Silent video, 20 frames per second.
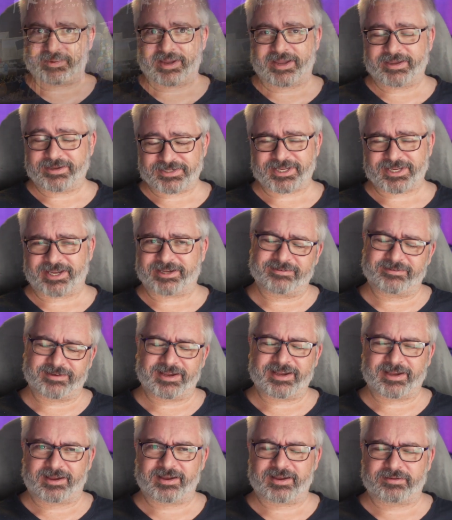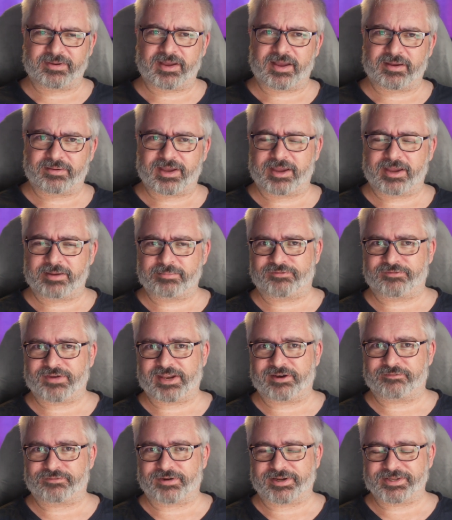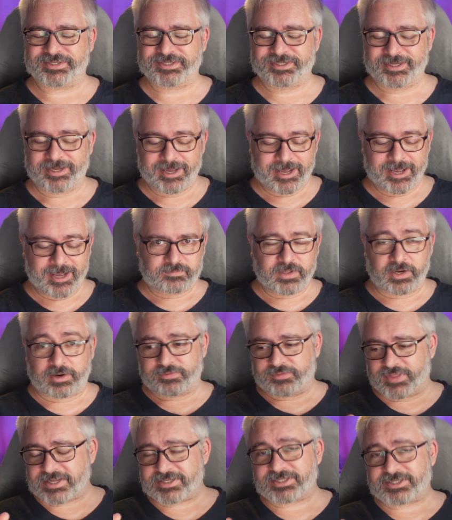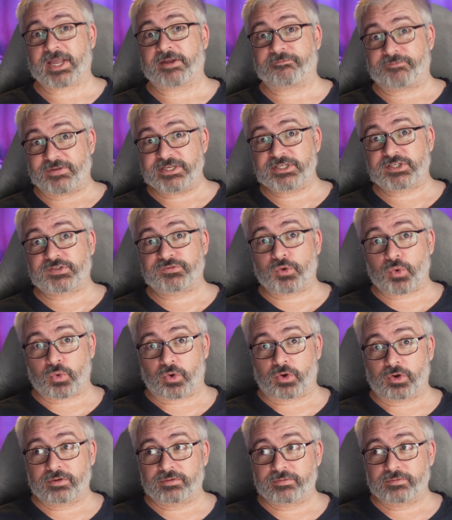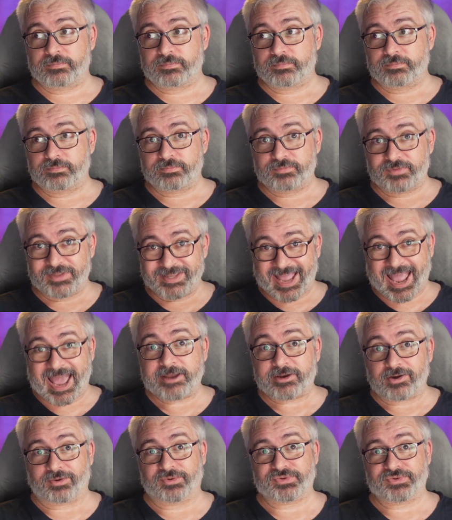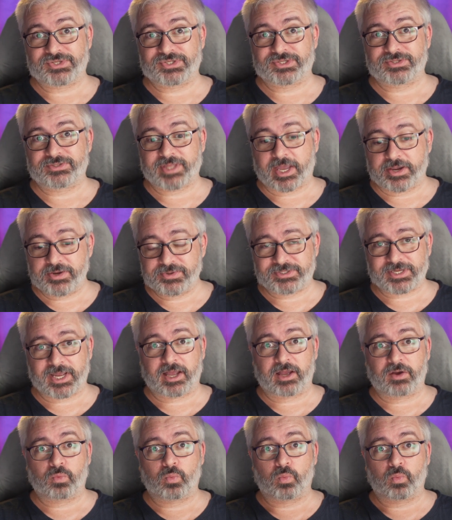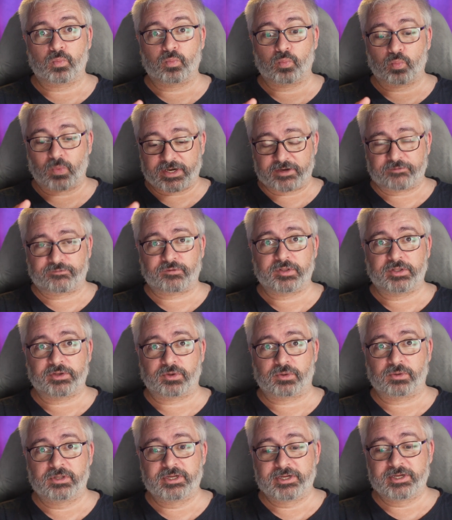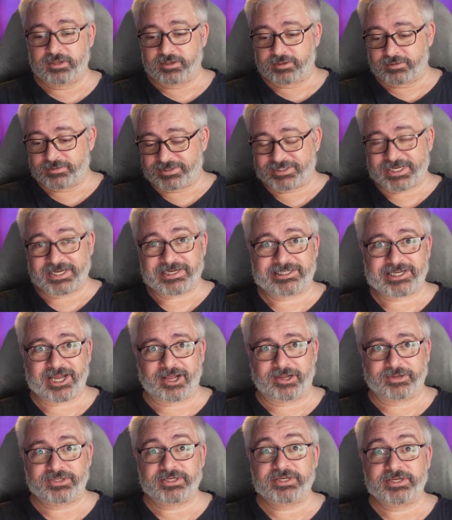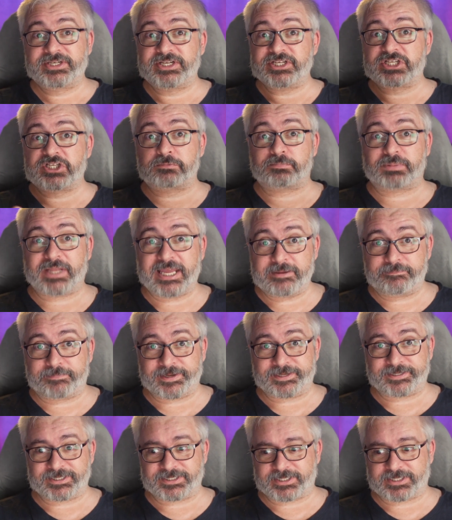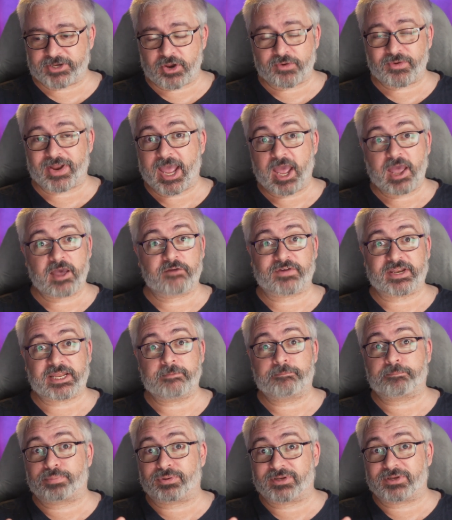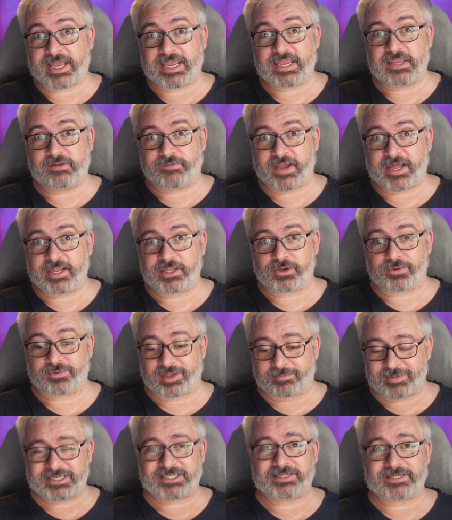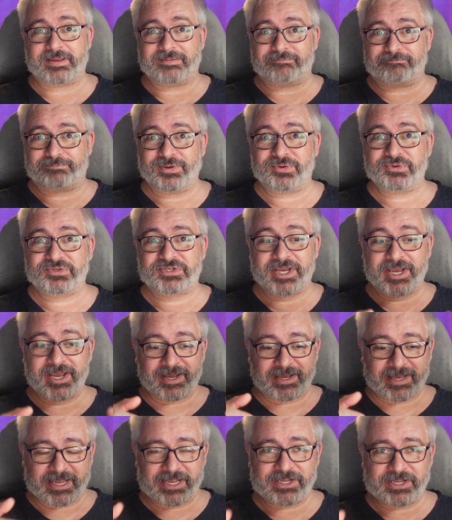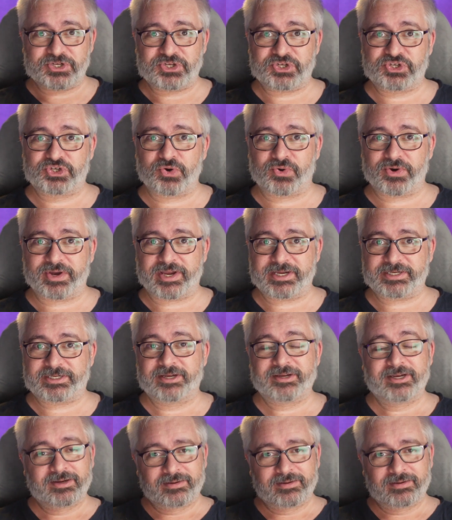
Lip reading: buying because I'm a fan of Friends. You know, that stuff is for the adults. Those are wonderful little detailed display pieces. They don't have any play value. They're meant to be built, enjoyed,